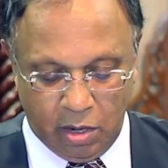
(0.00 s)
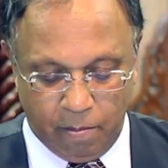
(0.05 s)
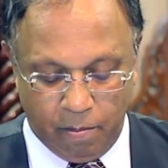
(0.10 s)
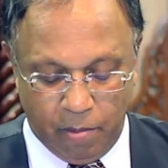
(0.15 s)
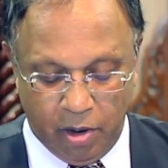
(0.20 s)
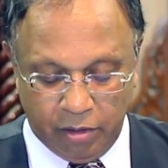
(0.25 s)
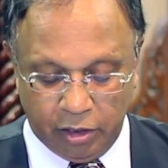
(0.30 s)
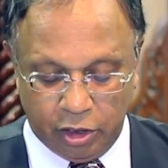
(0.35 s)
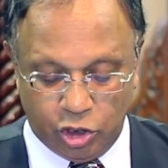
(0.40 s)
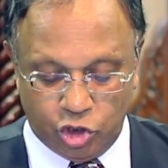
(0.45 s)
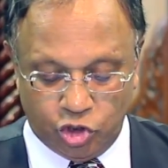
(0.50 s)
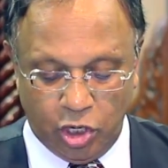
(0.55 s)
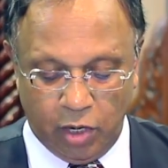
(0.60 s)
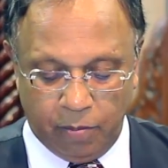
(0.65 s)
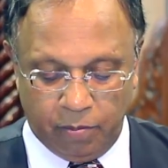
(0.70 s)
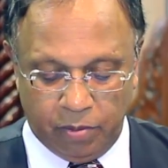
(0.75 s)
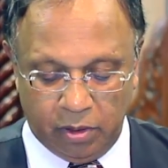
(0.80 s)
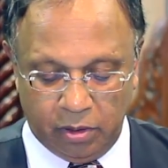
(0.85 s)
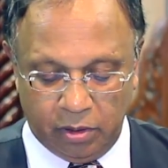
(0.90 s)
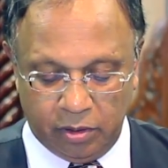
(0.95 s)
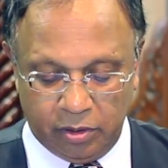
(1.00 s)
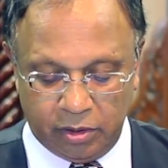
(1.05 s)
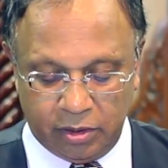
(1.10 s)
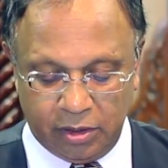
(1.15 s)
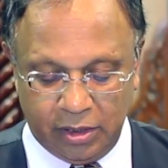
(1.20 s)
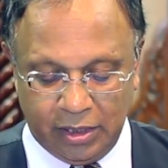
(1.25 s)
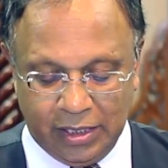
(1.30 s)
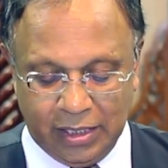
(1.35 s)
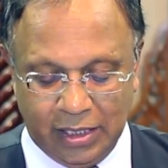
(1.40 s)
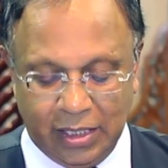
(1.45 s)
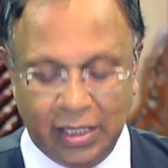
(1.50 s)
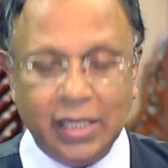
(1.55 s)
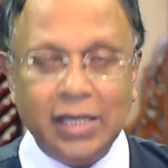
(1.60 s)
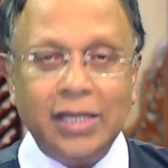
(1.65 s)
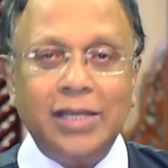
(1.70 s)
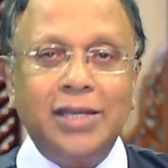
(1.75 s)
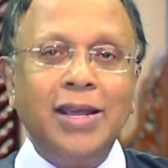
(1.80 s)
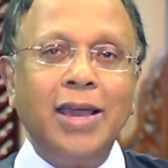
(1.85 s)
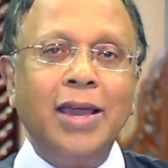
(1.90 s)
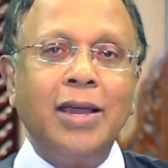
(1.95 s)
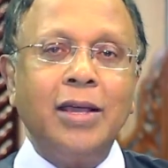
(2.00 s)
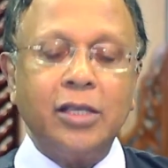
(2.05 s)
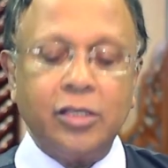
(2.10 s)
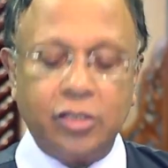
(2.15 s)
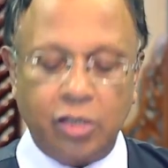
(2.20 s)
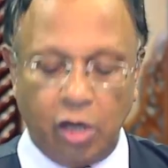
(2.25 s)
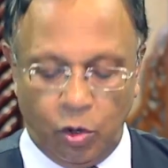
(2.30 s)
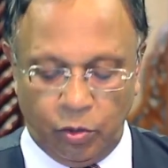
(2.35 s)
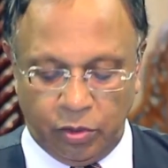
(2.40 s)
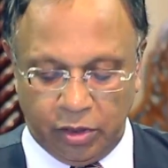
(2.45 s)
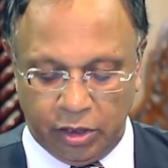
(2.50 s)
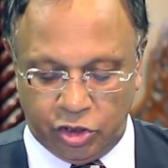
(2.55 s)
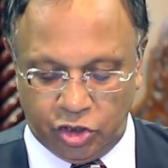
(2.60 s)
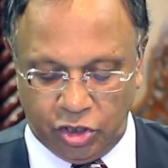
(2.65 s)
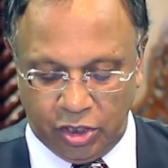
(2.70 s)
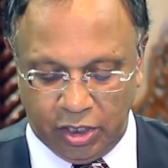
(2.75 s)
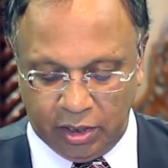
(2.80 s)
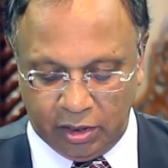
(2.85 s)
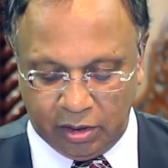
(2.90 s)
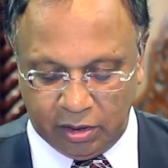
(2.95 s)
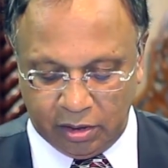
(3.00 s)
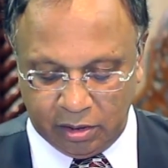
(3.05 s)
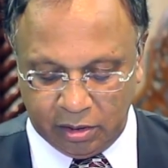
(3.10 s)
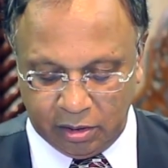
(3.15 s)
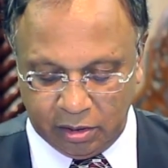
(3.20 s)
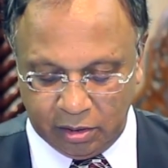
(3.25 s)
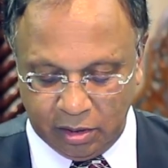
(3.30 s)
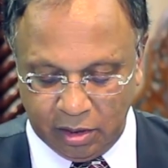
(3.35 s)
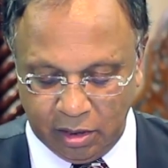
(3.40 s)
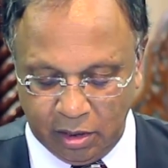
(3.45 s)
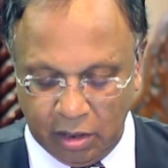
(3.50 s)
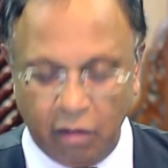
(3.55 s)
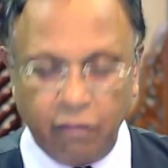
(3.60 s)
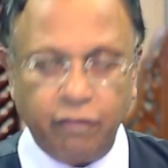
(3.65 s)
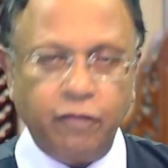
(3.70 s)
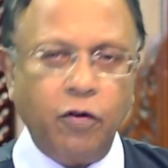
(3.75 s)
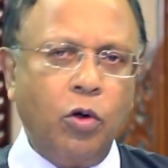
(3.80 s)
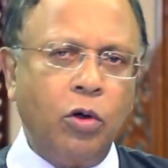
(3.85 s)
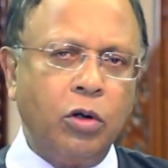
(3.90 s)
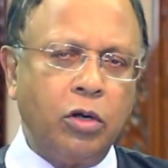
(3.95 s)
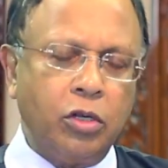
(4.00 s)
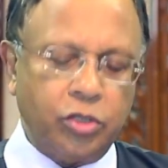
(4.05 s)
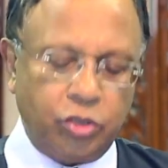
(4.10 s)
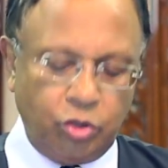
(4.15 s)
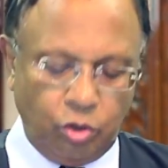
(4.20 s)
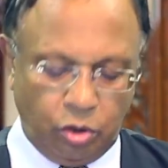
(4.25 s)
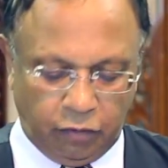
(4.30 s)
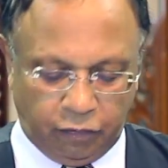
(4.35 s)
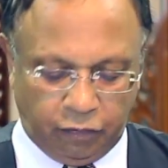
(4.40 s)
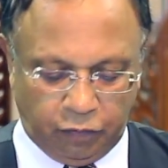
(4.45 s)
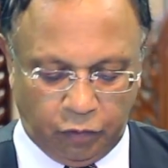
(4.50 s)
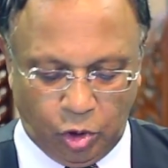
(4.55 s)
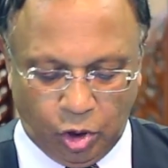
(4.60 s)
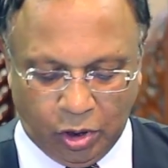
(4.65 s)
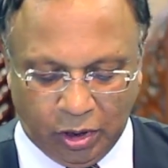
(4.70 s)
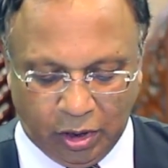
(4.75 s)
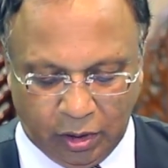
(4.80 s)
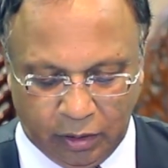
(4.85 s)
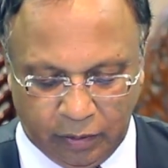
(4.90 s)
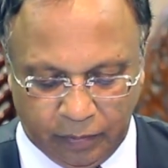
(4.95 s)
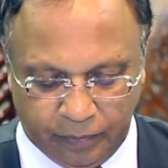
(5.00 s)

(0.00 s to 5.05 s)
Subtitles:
Mother trembles, tears down her cheeks, falls to the floor.